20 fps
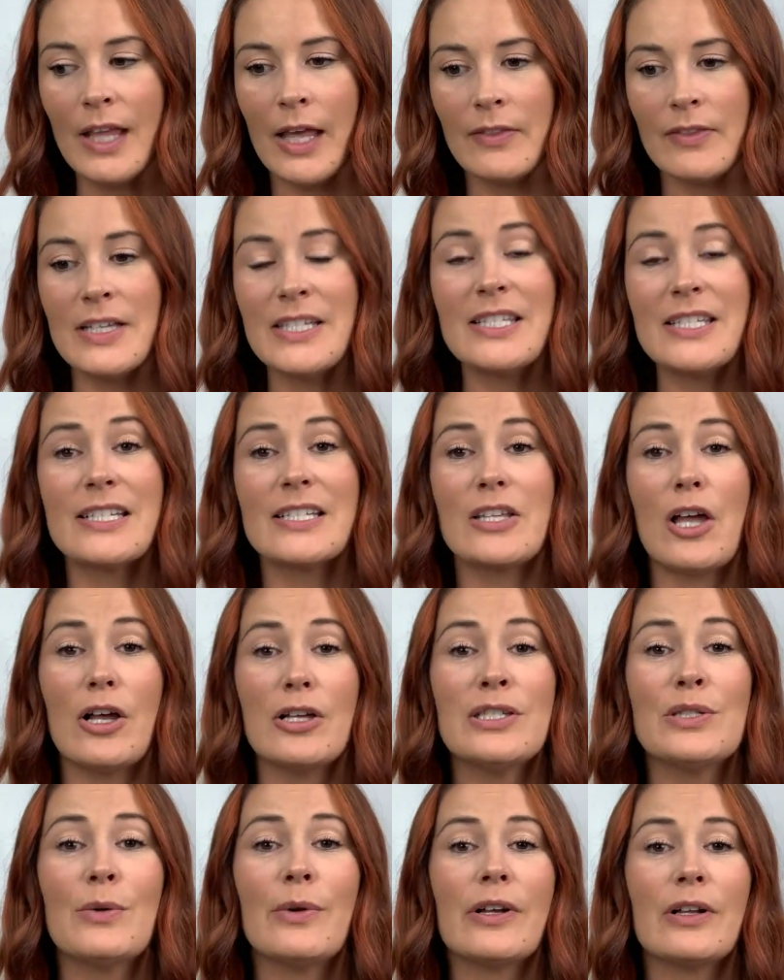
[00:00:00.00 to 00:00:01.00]
And this is
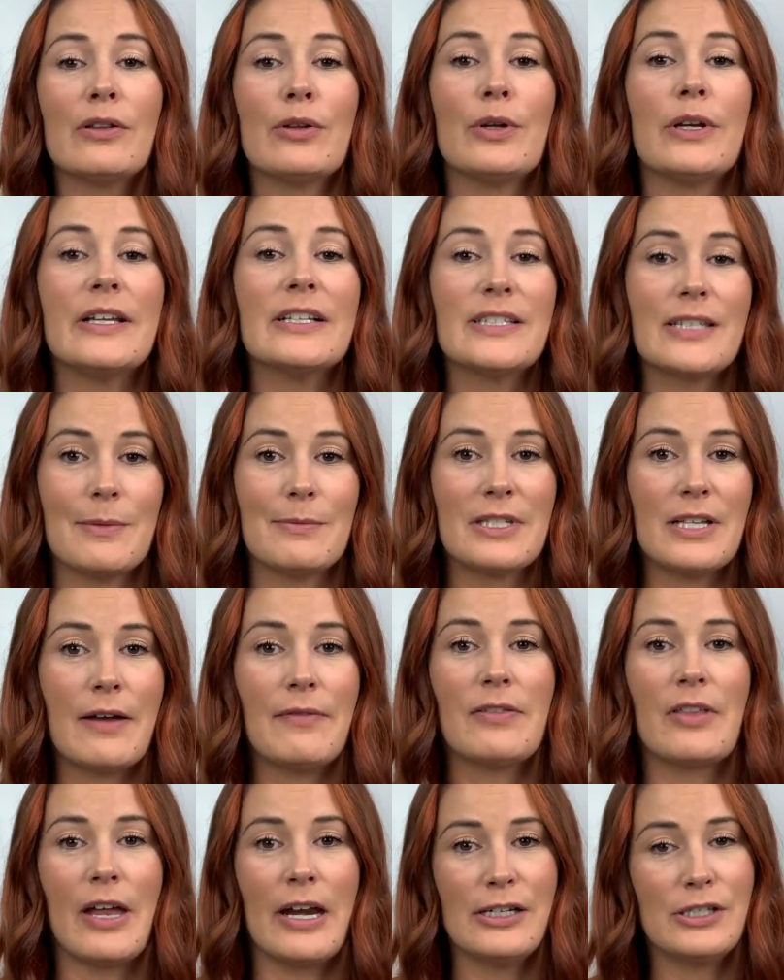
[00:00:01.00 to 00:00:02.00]
also including some
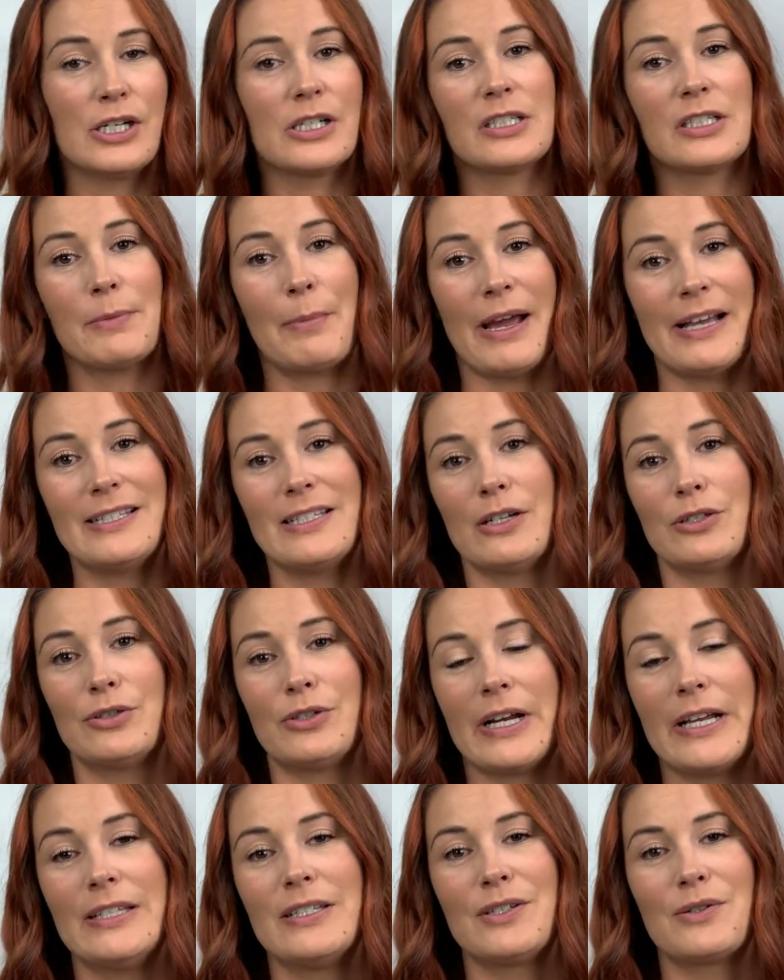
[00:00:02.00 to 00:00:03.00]
stuff that I took to buy sell
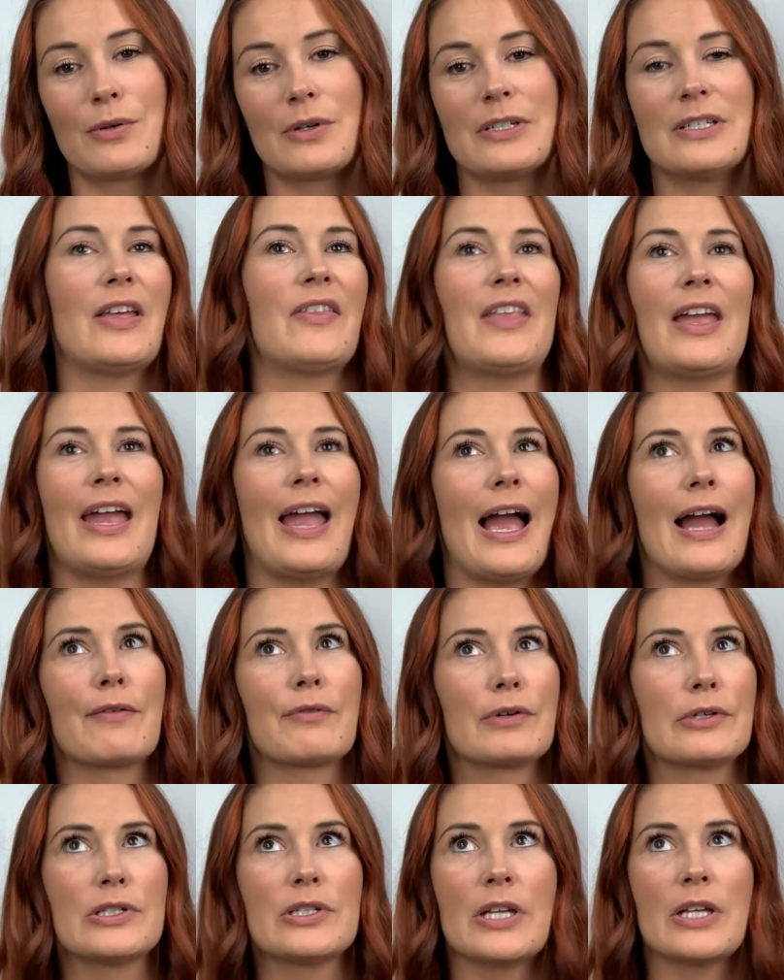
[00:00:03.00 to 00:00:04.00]
trade stores that they
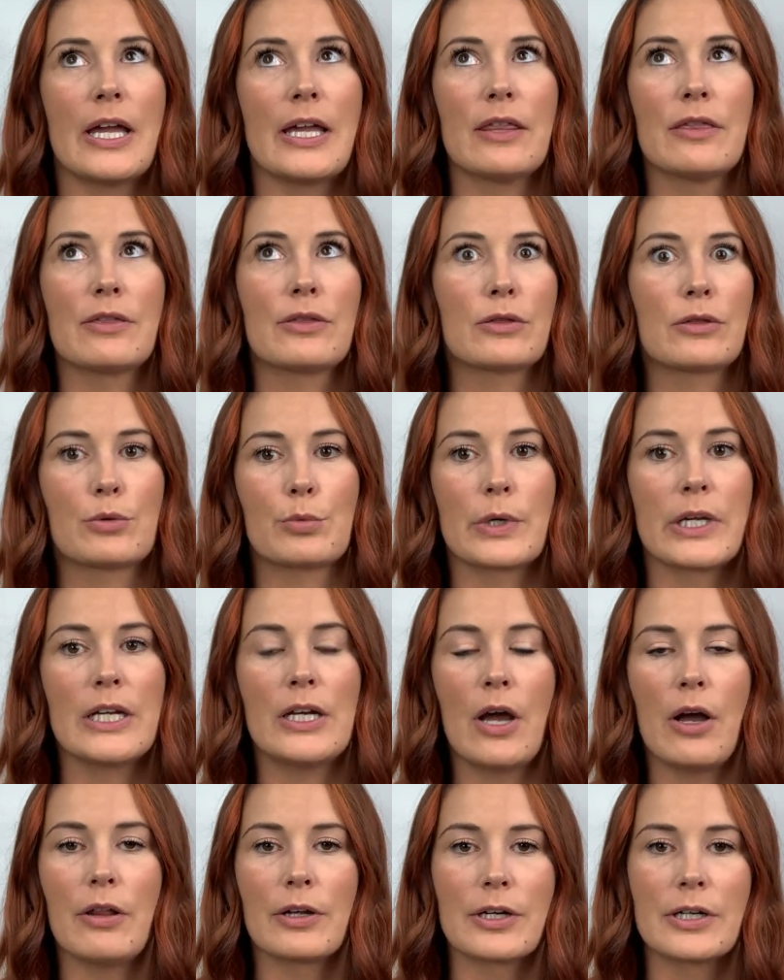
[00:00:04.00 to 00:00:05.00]
average like $3
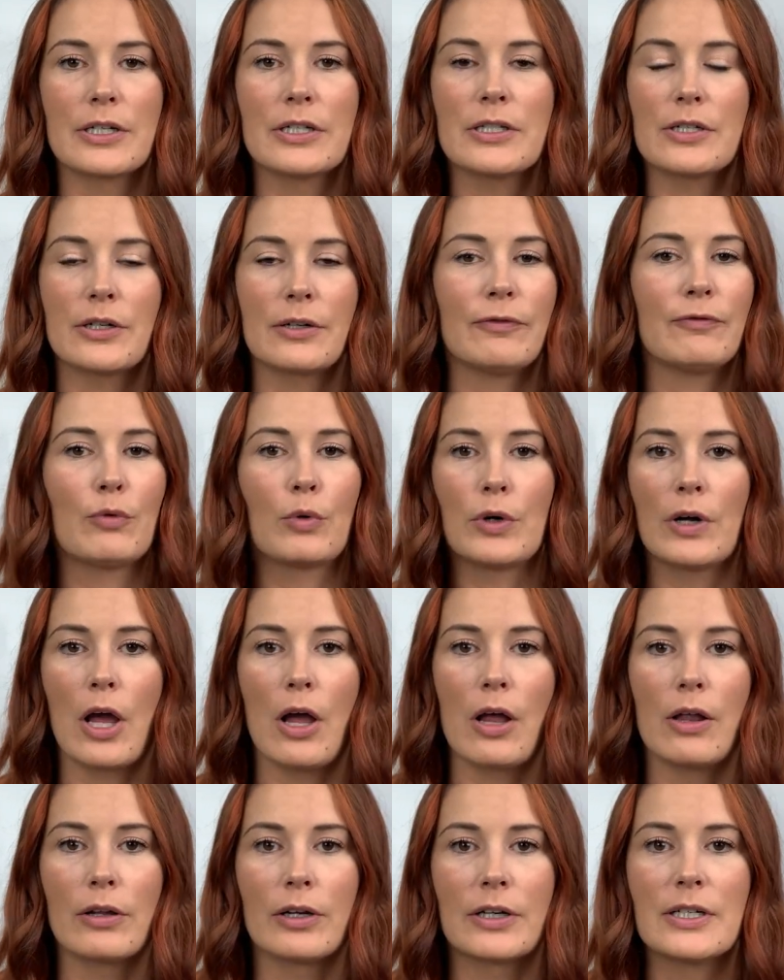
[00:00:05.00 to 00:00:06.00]
or
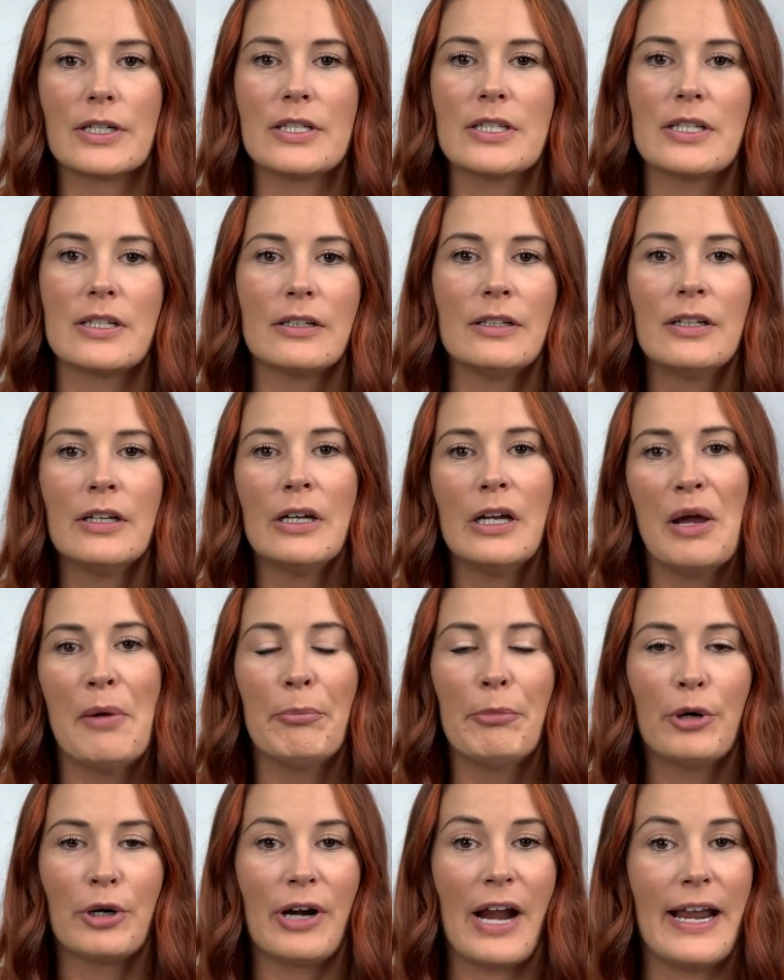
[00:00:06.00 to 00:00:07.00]
$4
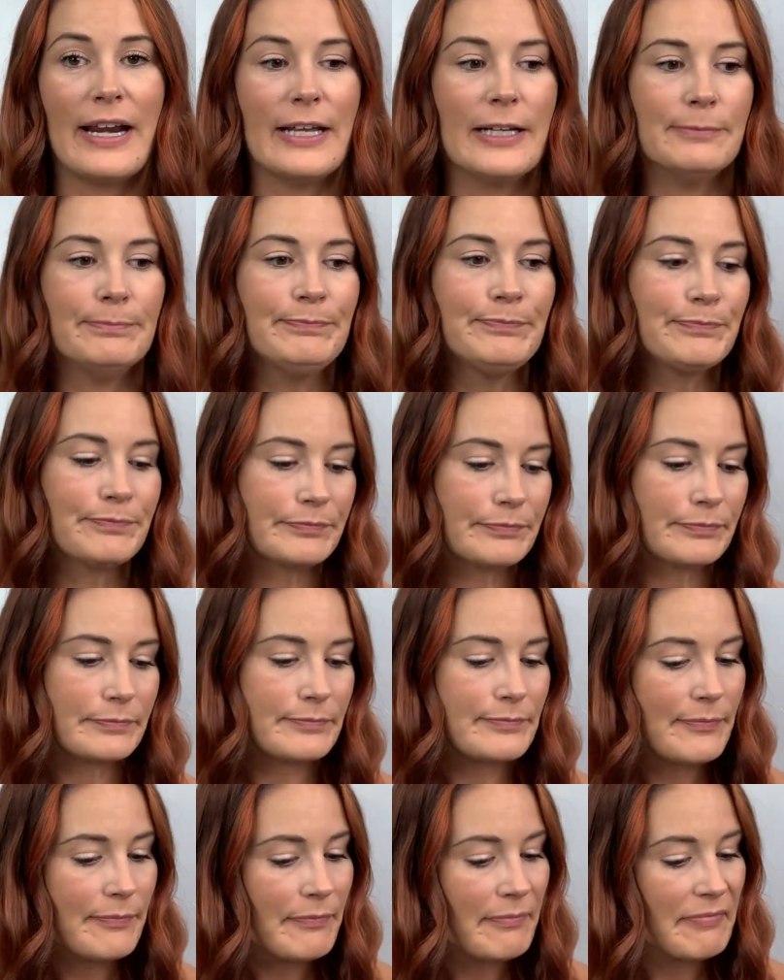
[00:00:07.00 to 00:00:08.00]
per item.
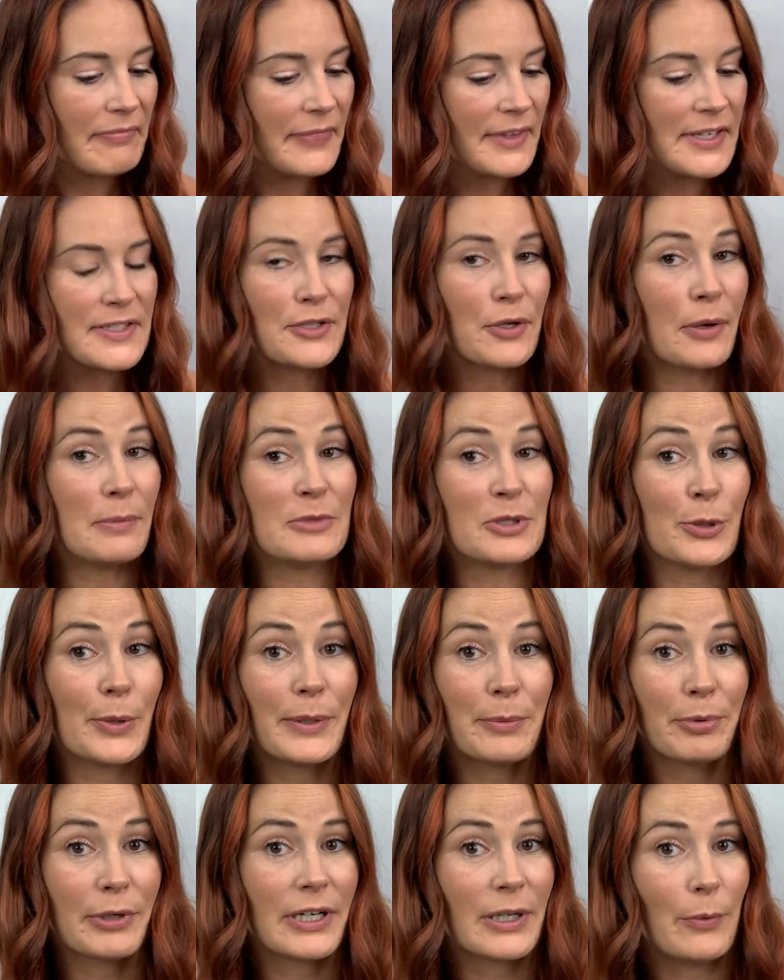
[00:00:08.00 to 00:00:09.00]
So I'm
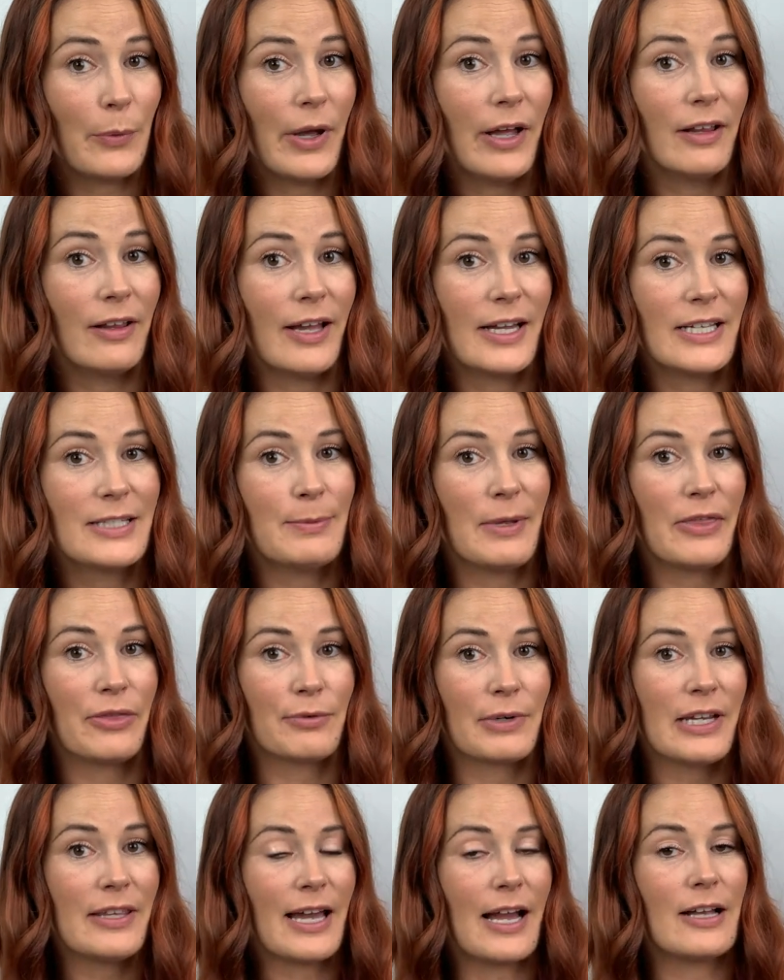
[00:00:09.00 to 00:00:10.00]
doing pretty well. I spent
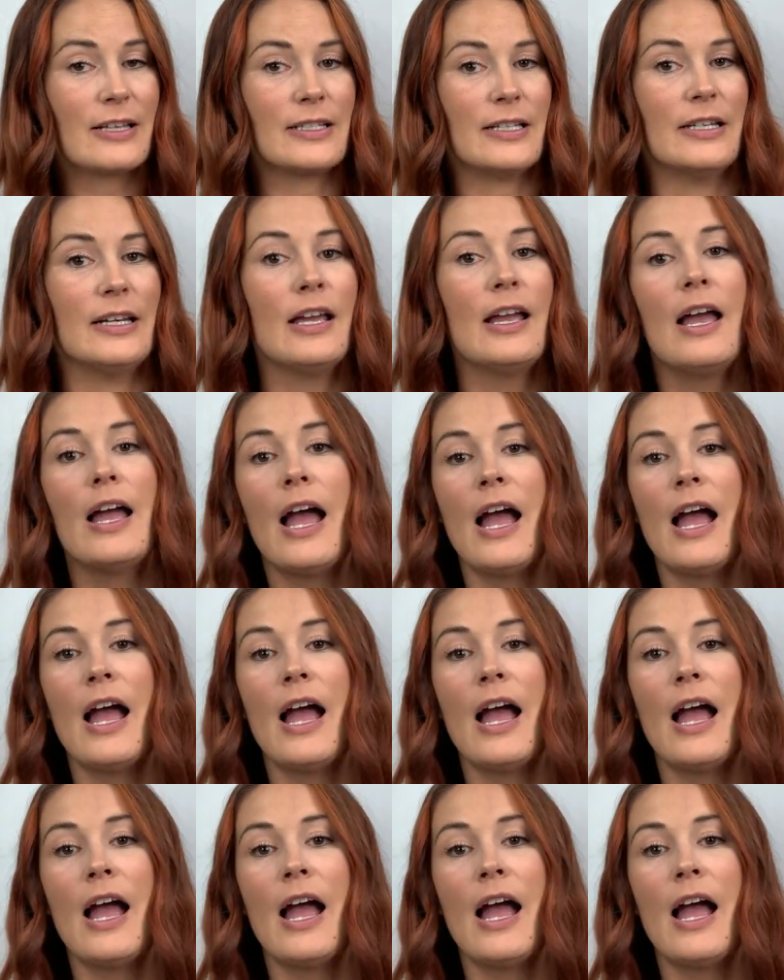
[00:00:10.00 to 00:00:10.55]
$3,000.